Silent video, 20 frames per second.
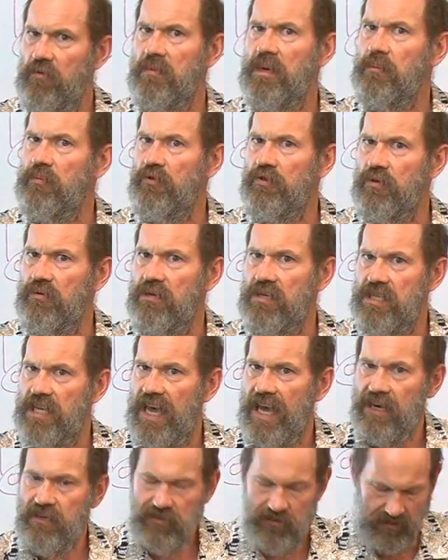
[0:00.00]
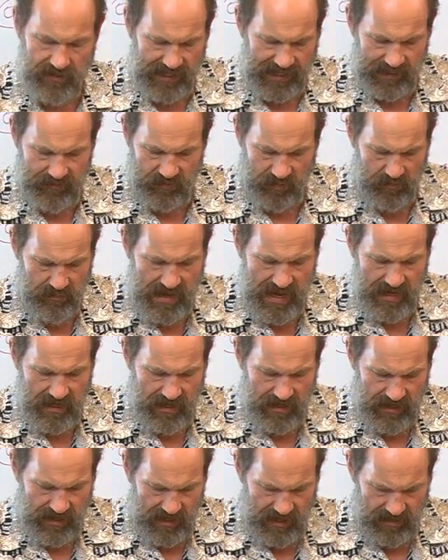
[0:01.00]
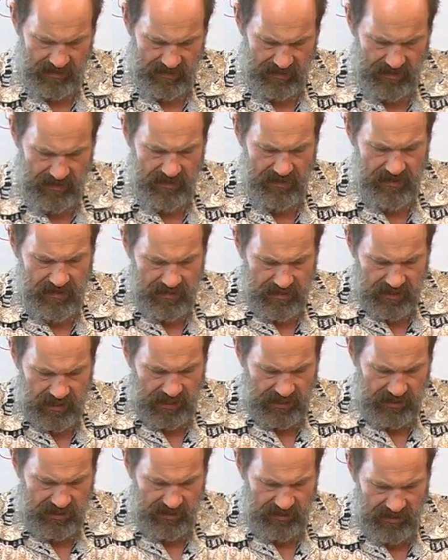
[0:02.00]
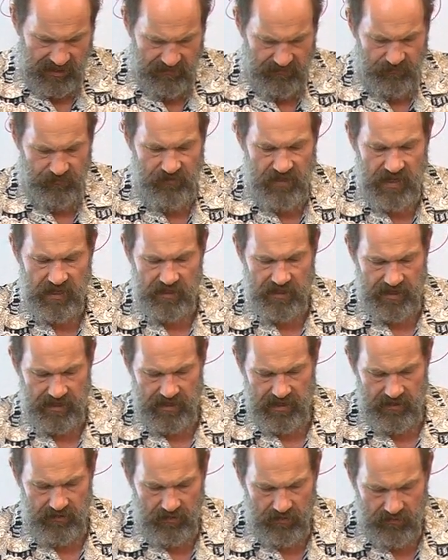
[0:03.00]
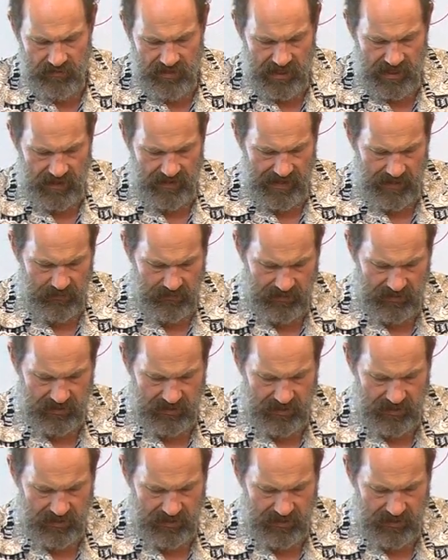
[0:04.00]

Remember, you're a tactile animal. Make it and touch it and feel it. And oh yeah, that works